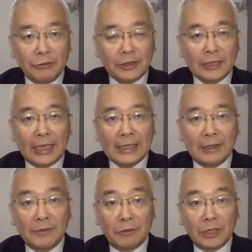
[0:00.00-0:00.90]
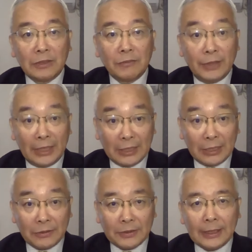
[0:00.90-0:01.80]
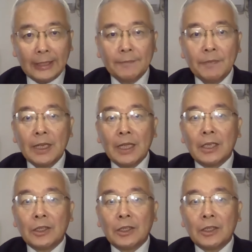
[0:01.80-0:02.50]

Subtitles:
the two sides are working very closely